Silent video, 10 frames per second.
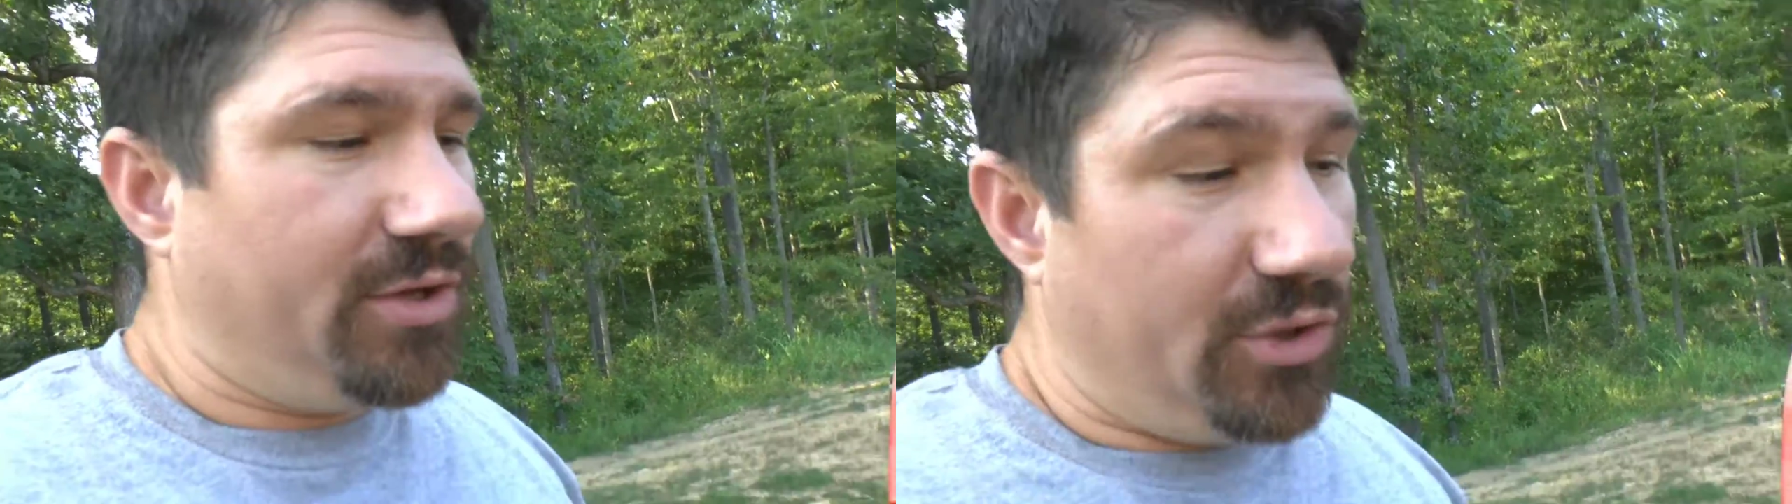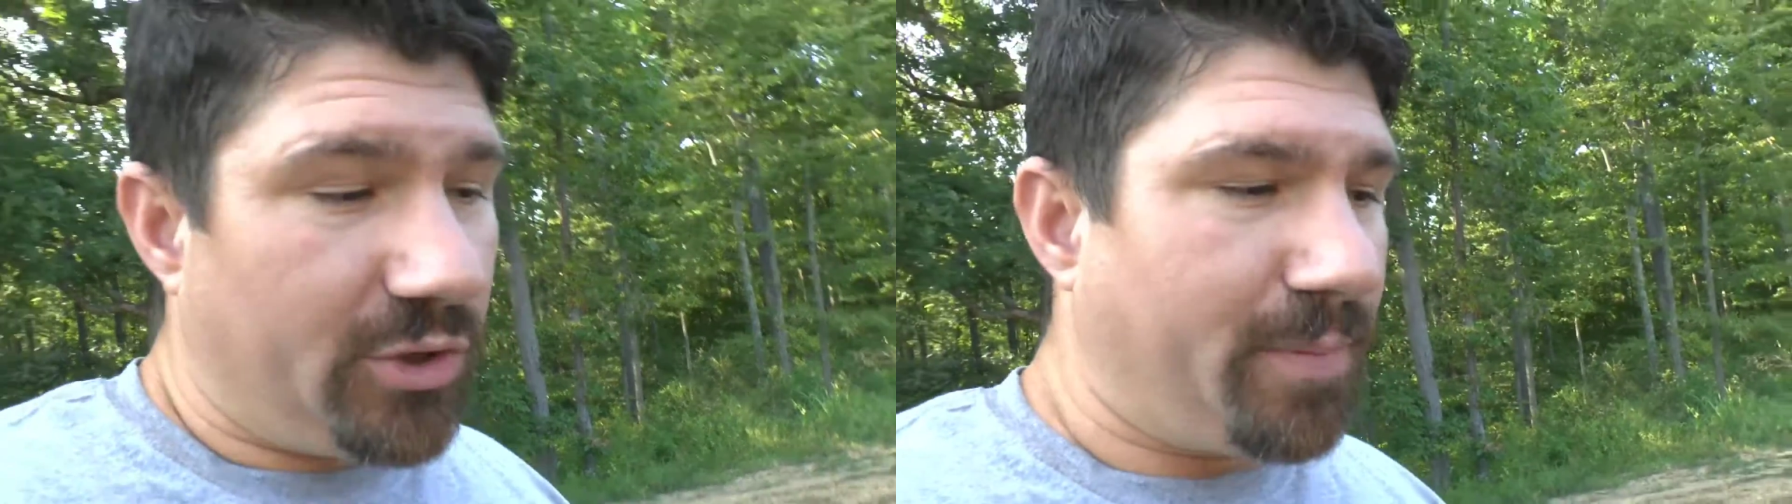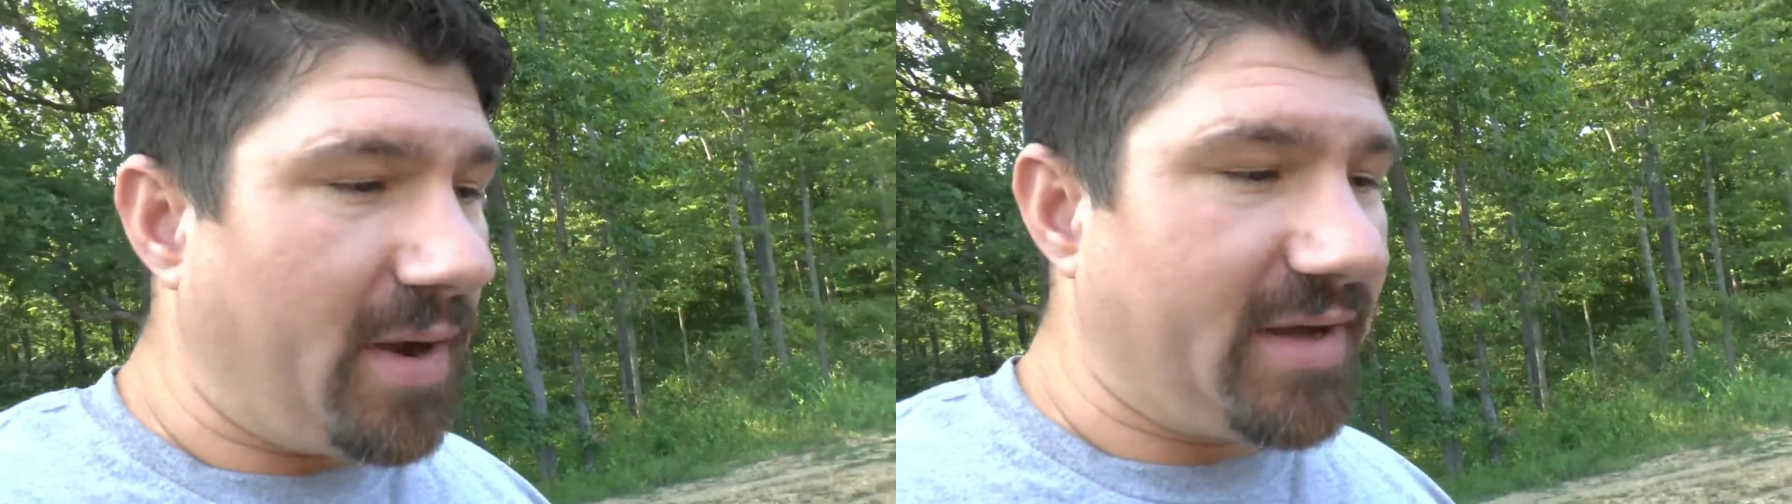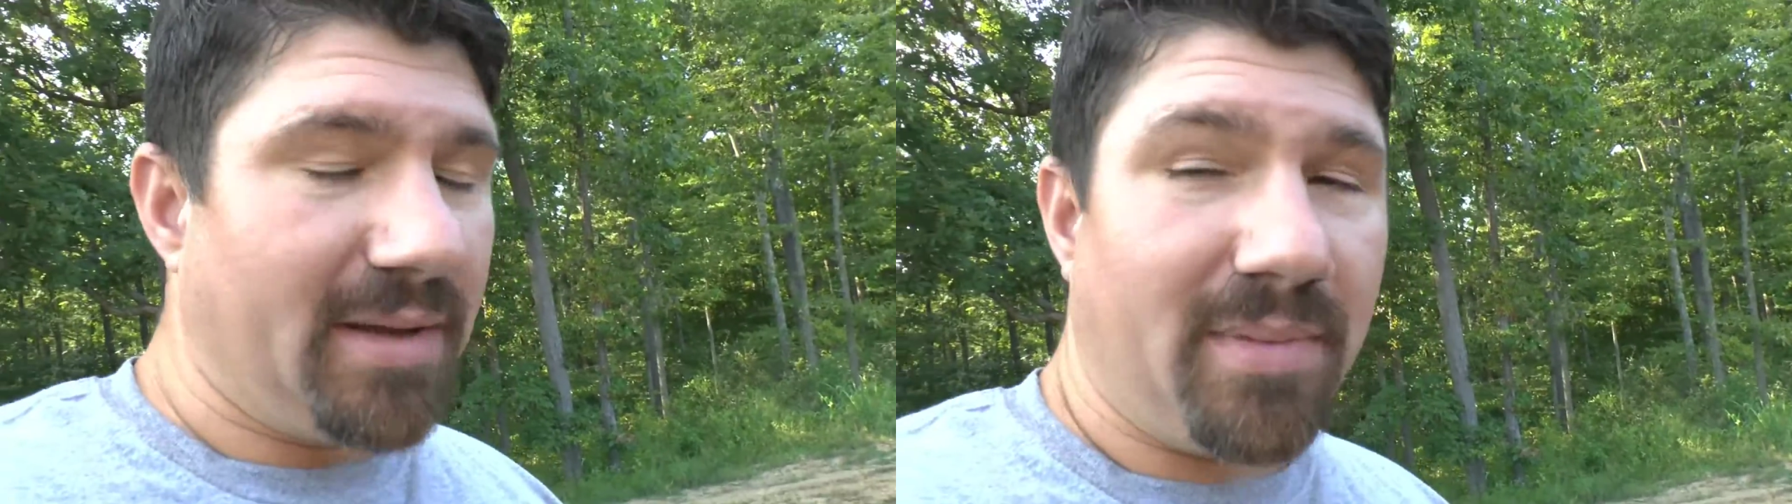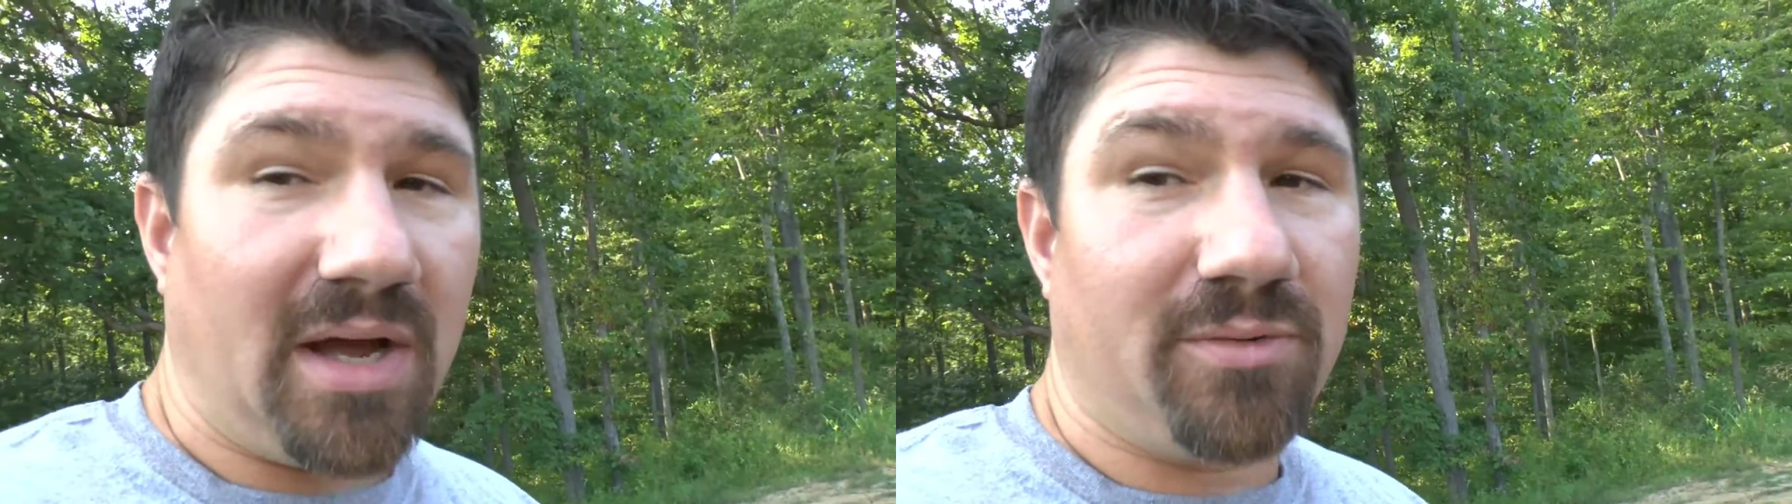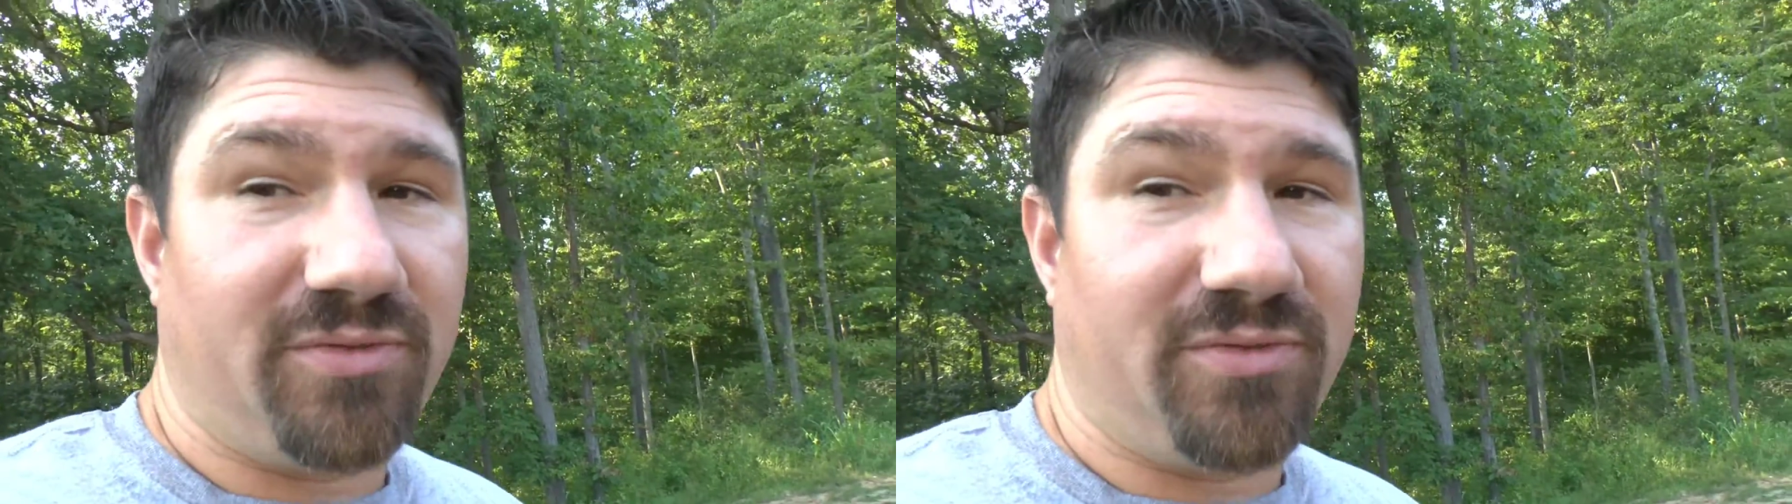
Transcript: You could probably get by with